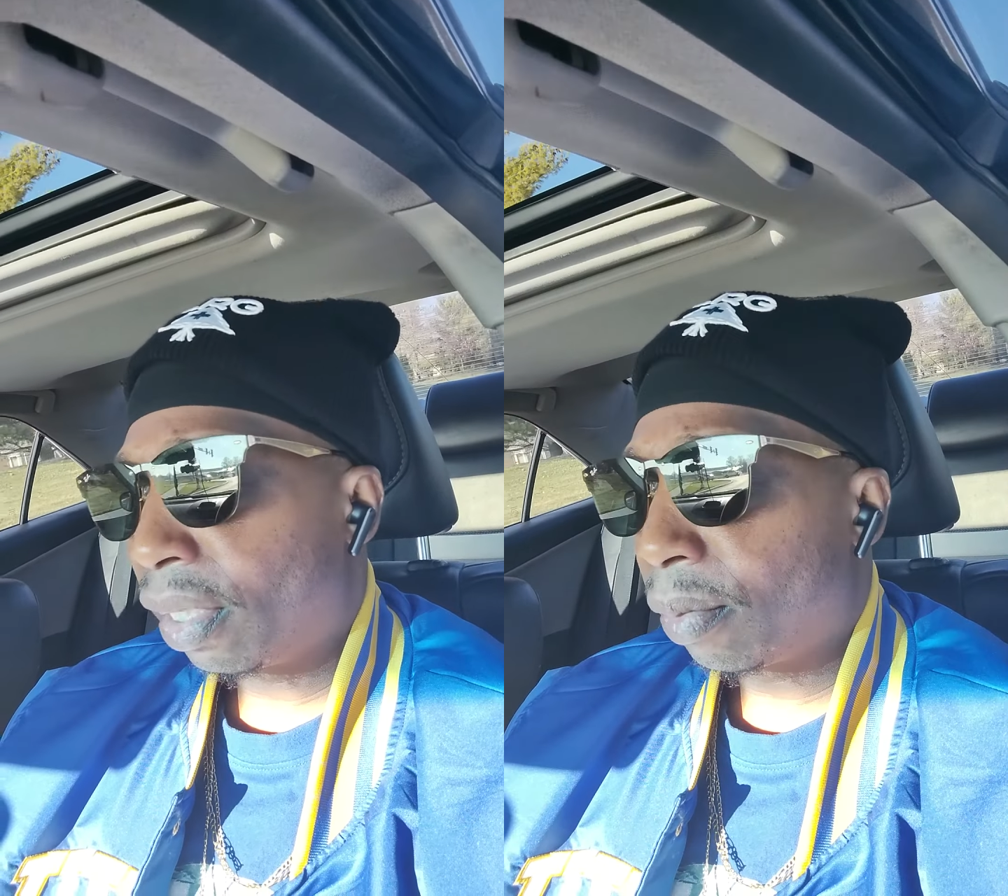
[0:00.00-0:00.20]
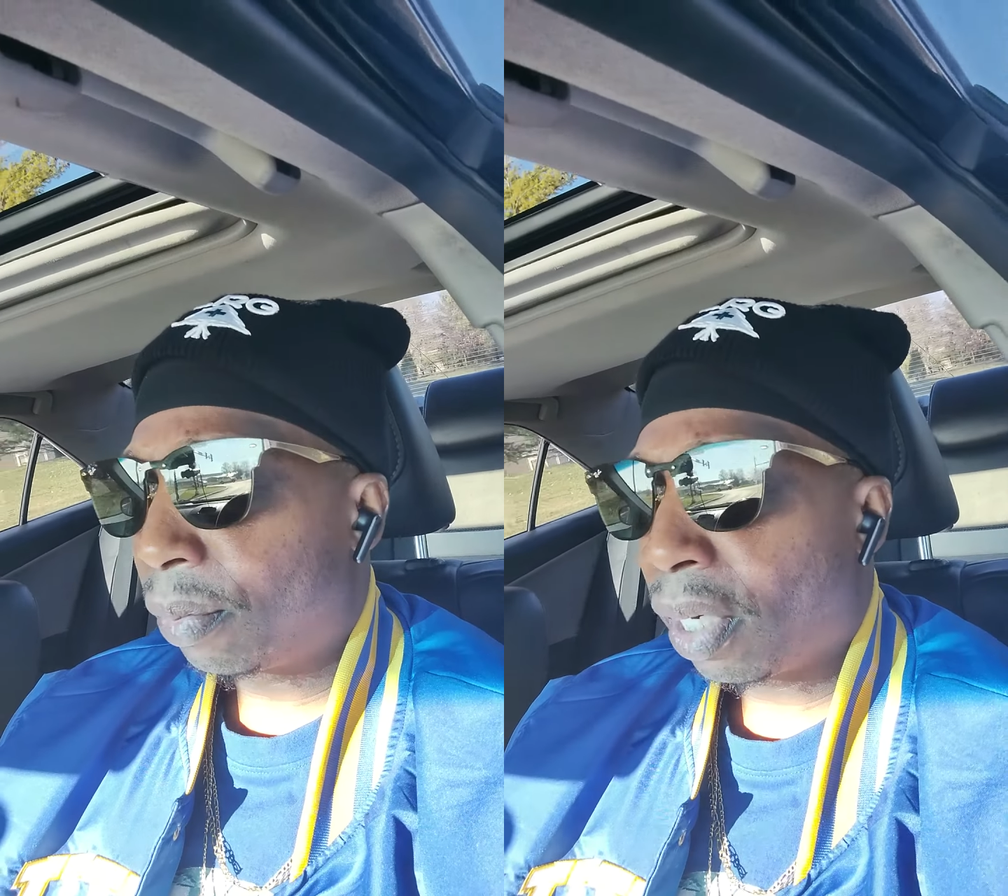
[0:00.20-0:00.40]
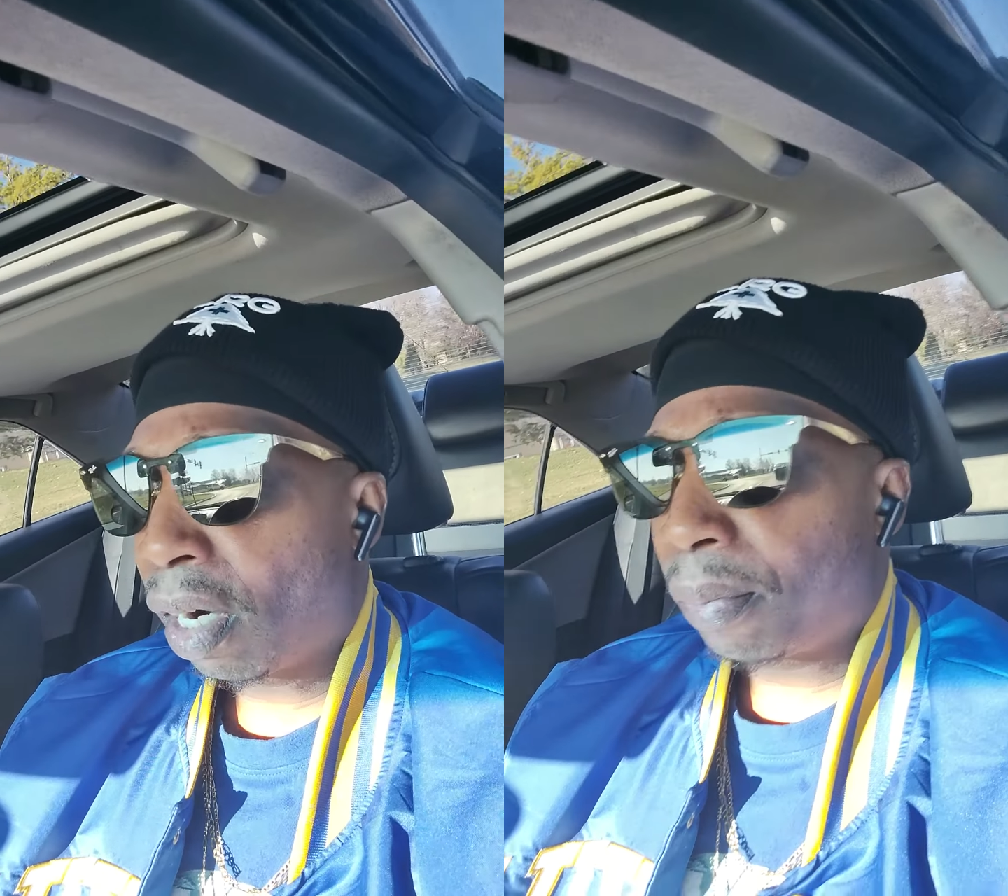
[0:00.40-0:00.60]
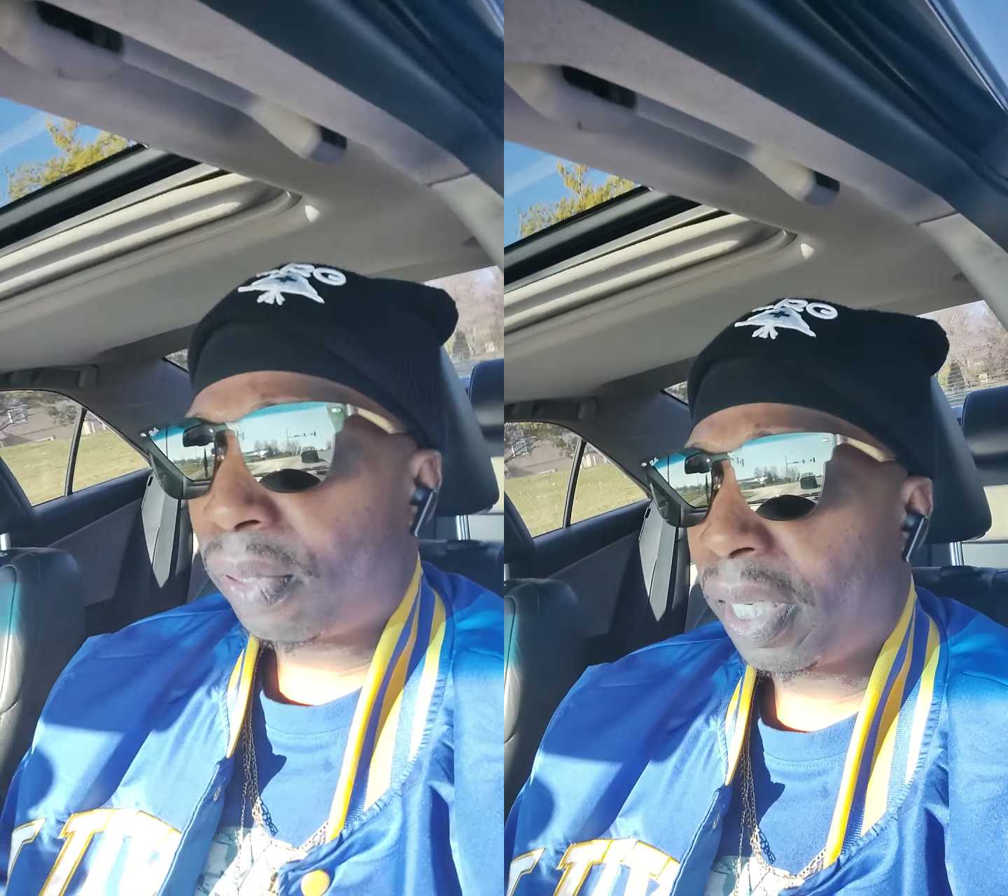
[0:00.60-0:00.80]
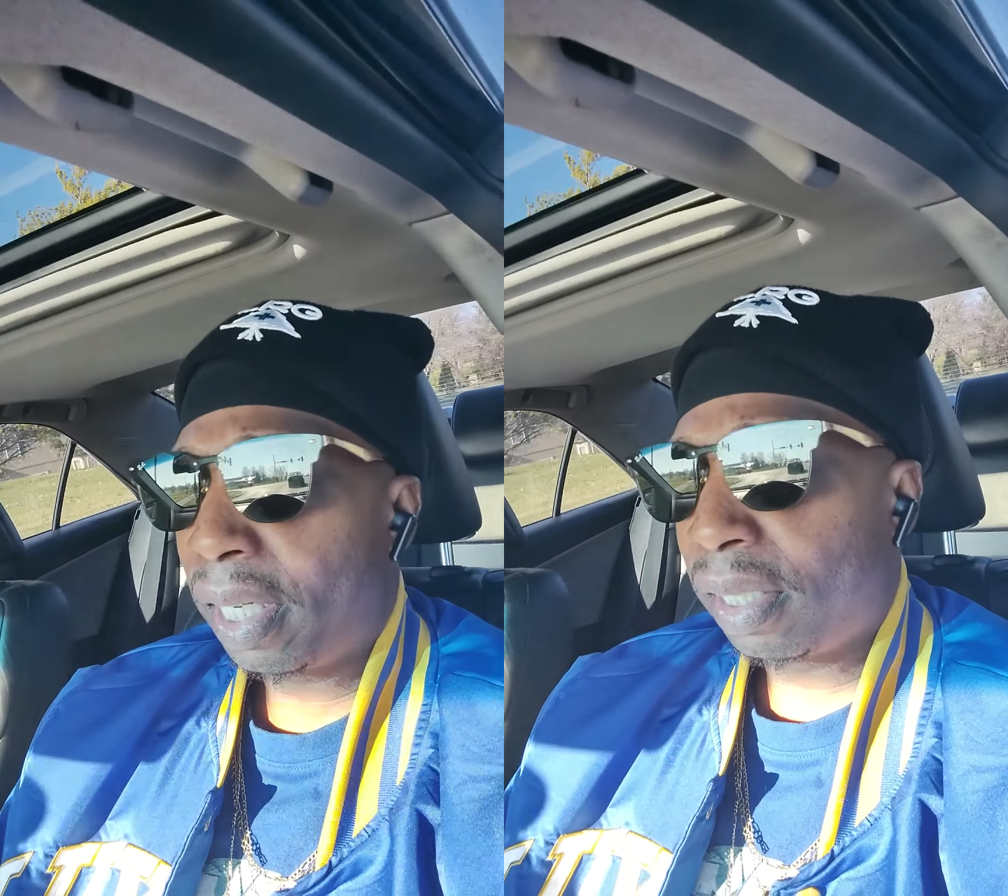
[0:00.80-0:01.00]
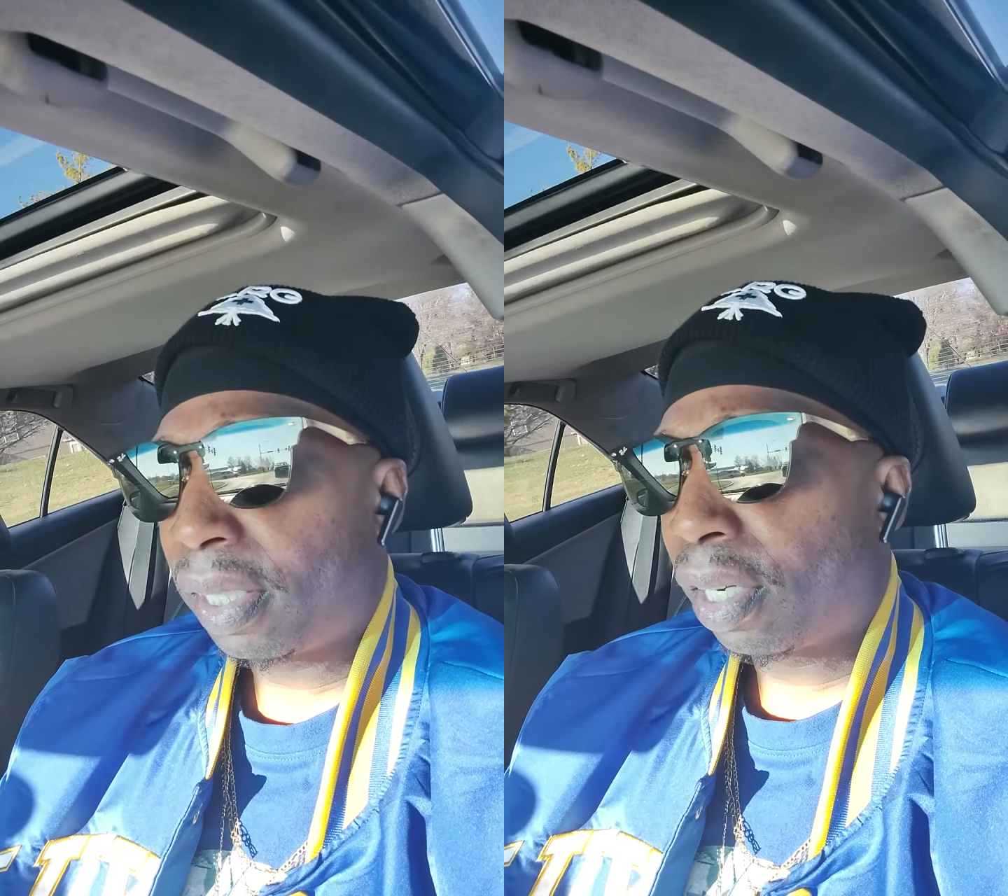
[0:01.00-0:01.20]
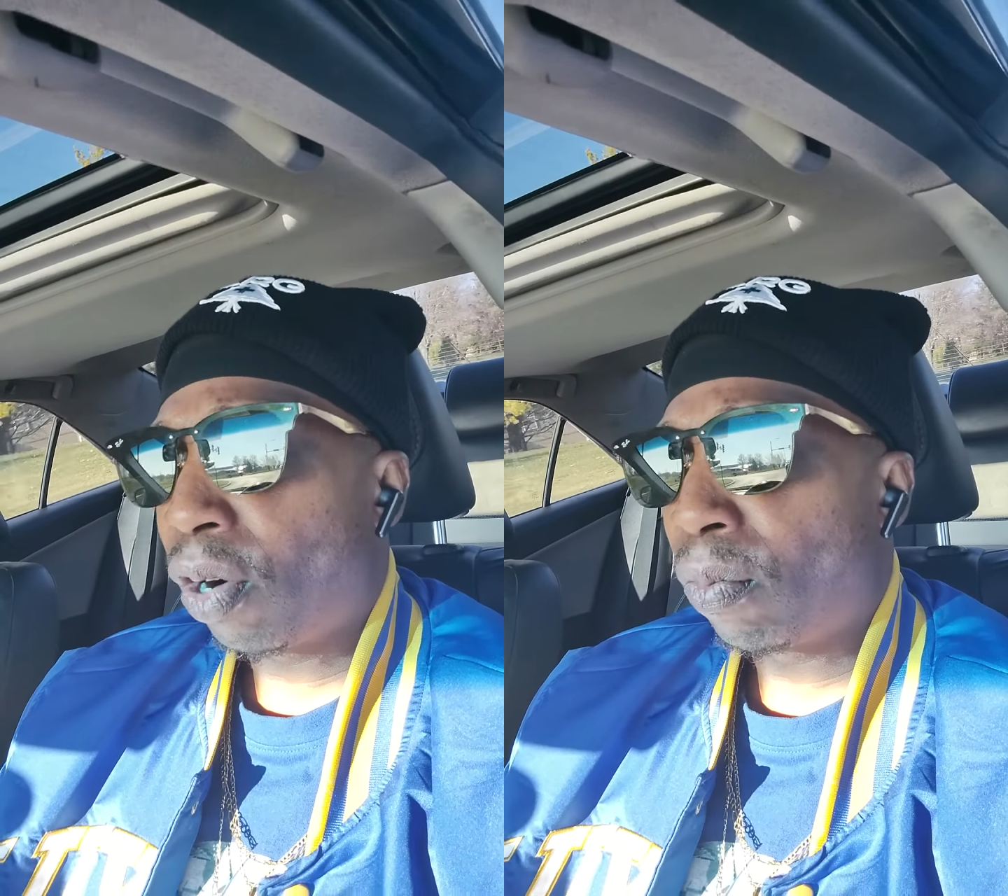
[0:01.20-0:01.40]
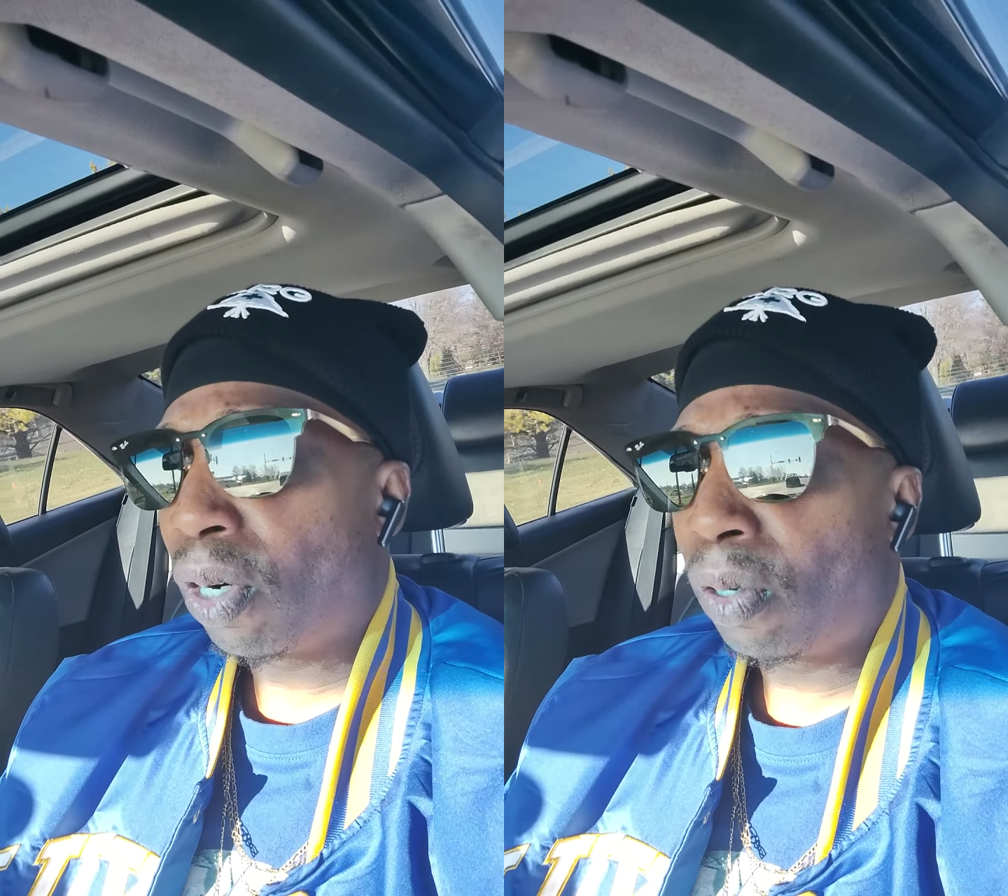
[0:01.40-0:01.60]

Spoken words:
some terrible things that go